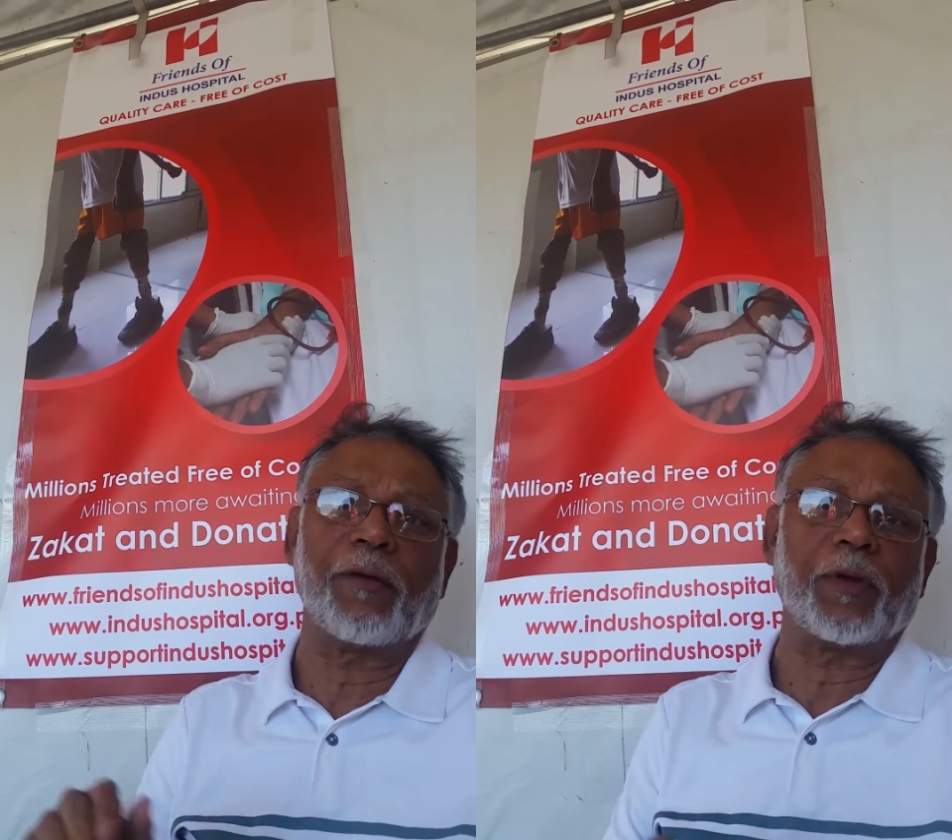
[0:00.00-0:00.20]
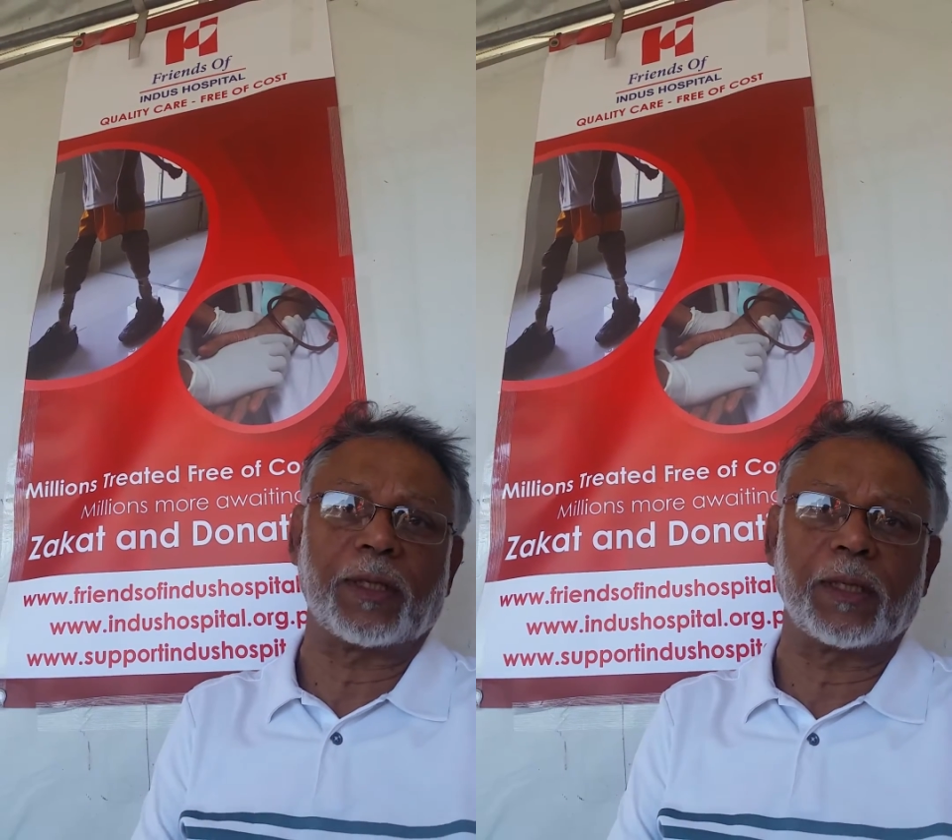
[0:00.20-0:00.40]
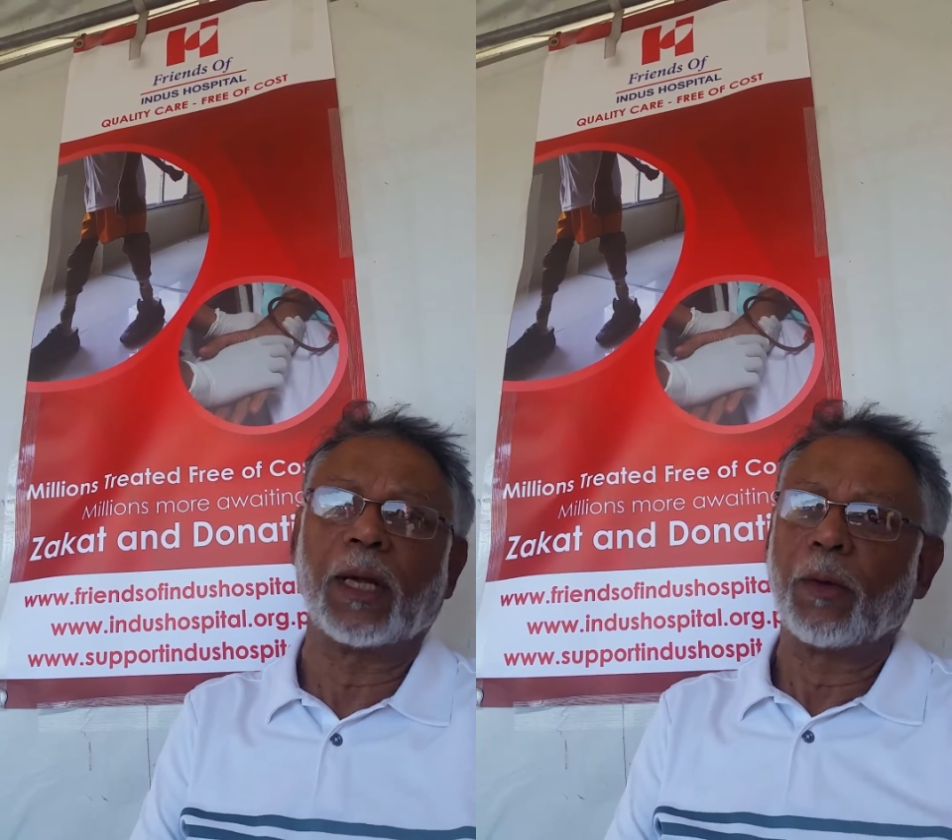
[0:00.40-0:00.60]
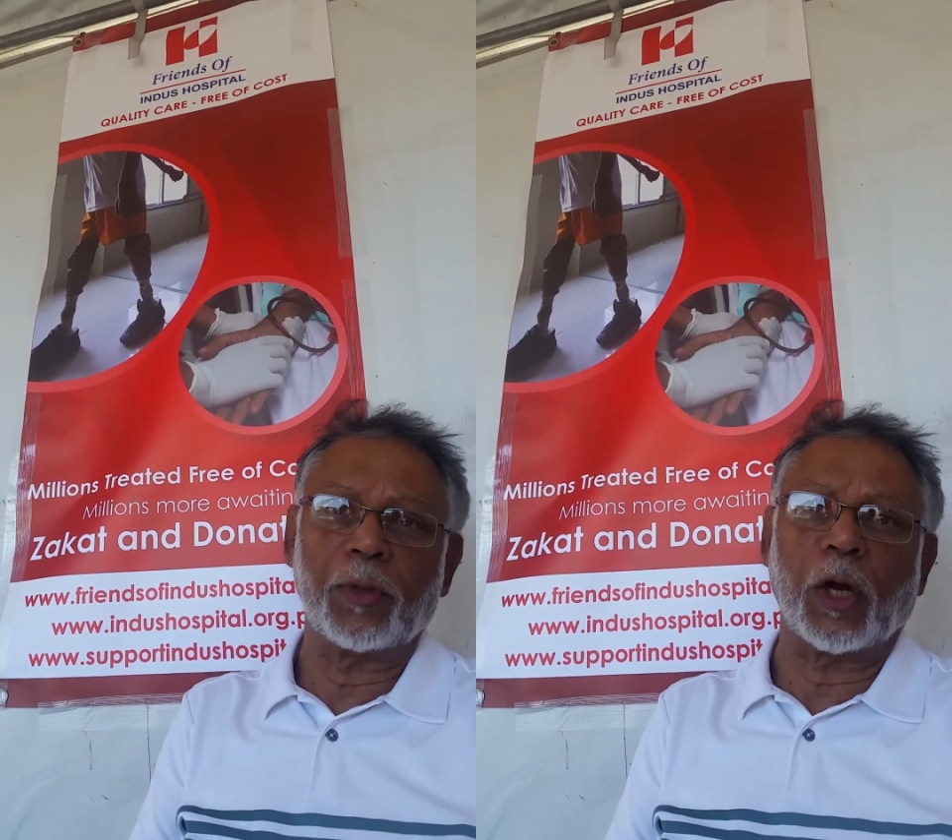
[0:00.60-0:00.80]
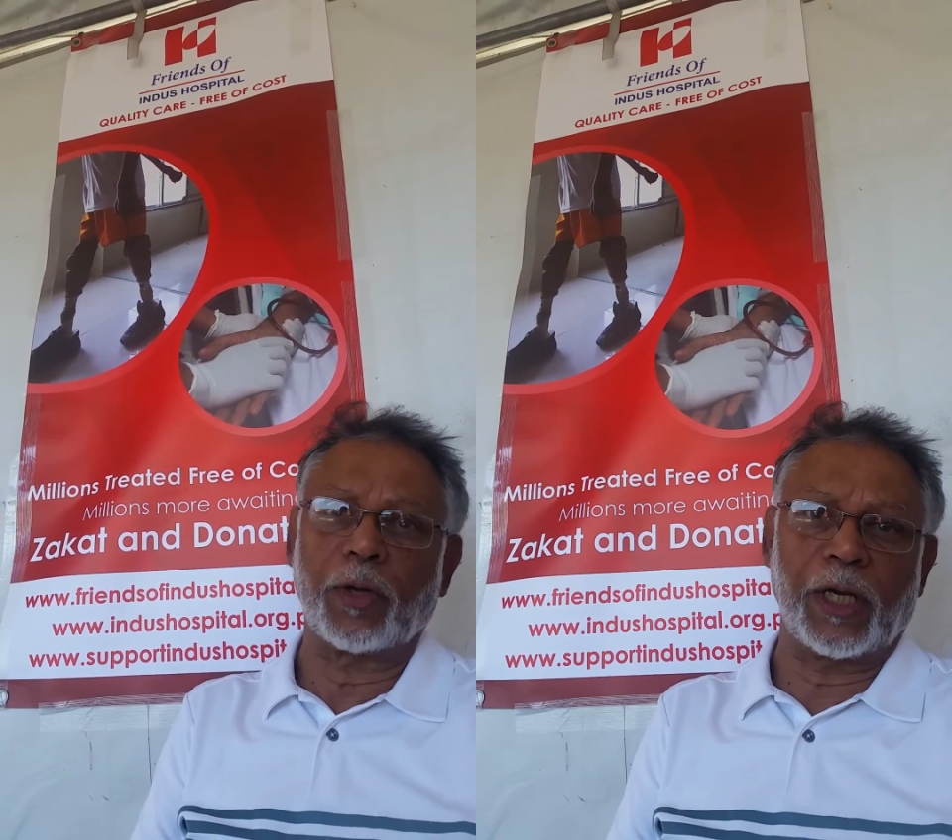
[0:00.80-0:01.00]
everything
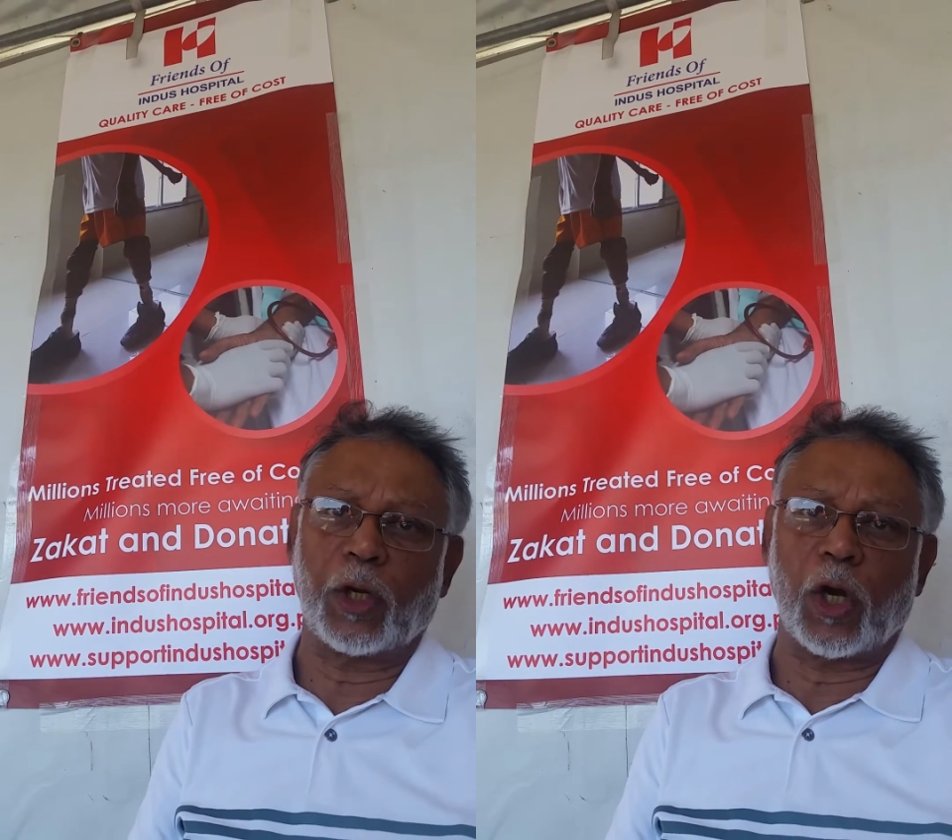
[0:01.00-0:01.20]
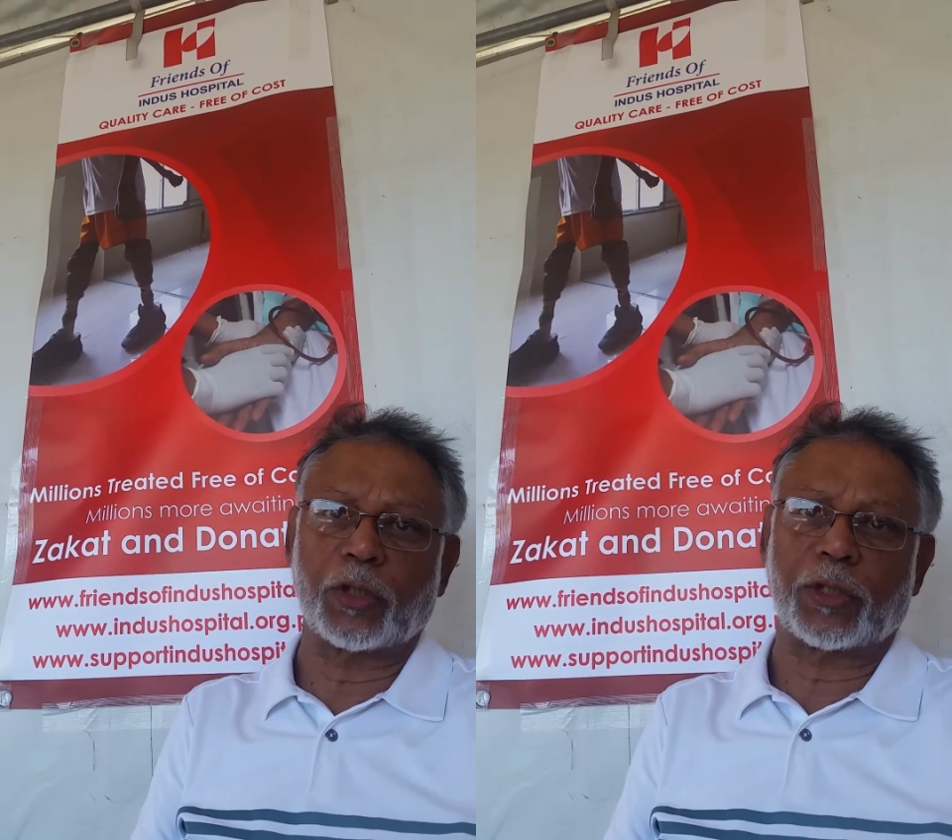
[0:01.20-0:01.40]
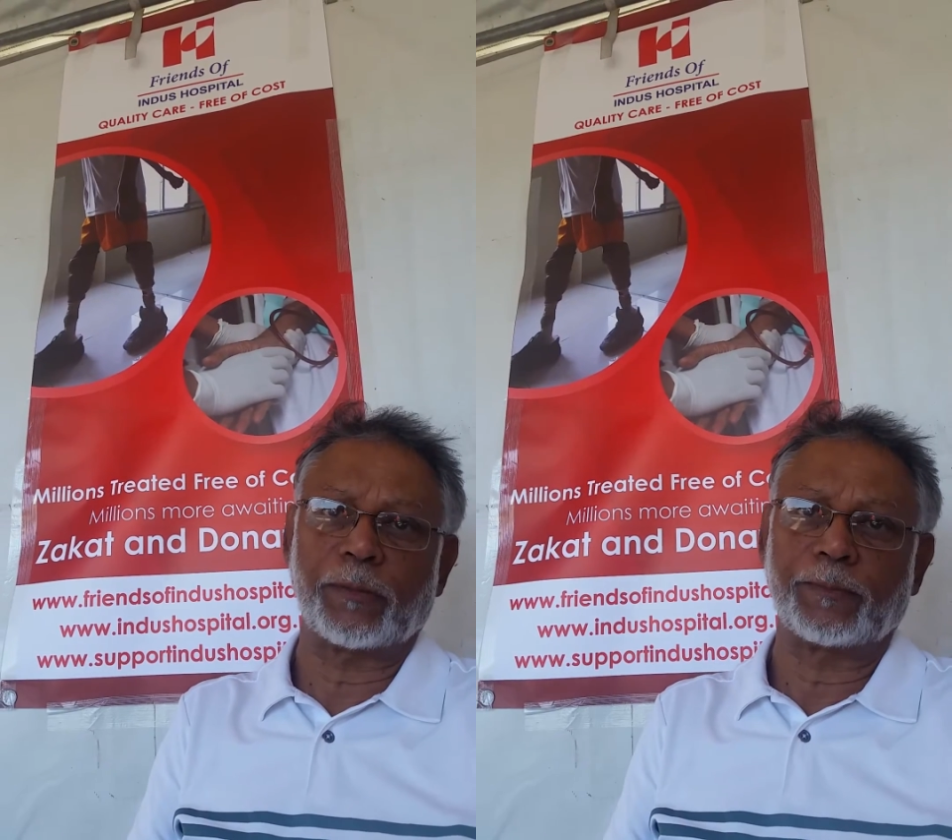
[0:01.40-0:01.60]
without any cost.